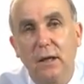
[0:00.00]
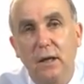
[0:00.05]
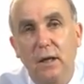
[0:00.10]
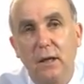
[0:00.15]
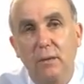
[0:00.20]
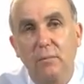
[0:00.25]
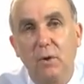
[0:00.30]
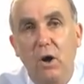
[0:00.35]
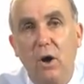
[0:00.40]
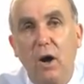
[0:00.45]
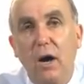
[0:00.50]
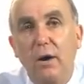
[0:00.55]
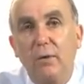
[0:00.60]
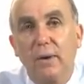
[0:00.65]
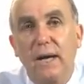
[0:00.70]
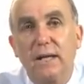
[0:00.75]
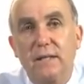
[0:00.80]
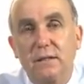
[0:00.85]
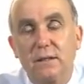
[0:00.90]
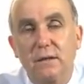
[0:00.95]
High
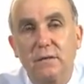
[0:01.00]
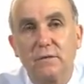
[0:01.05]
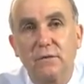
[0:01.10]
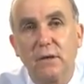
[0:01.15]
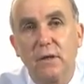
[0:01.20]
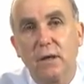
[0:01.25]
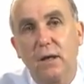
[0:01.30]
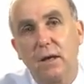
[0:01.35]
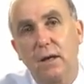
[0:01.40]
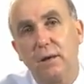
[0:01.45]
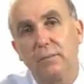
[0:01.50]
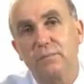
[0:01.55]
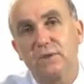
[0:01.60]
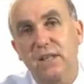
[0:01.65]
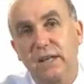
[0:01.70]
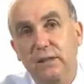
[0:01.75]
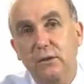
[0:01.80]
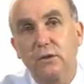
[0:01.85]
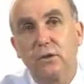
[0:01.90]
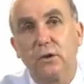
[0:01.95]
rates of
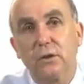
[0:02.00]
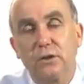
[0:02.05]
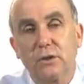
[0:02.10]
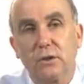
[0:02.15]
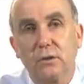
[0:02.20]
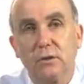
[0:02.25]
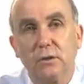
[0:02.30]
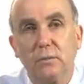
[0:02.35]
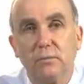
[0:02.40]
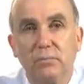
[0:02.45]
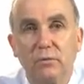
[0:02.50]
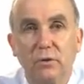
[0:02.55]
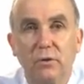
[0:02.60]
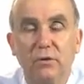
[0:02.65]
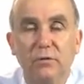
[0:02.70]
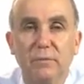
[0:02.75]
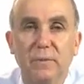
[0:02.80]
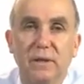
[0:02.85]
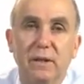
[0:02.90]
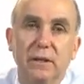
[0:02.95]
technological
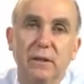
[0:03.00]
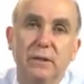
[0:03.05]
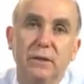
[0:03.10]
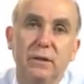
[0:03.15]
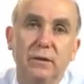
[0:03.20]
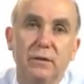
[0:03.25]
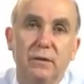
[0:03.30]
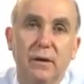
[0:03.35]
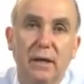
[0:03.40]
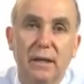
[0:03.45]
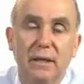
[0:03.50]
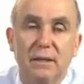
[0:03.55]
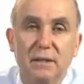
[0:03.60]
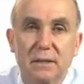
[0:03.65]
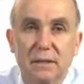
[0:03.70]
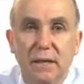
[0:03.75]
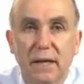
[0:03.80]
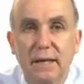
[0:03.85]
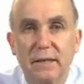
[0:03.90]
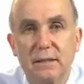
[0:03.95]
improvement in the United
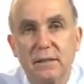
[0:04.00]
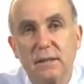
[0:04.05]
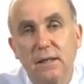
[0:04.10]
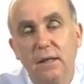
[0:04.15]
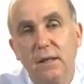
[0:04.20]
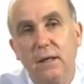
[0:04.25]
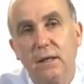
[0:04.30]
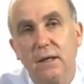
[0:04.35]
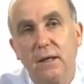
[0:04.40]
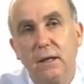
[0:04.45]
States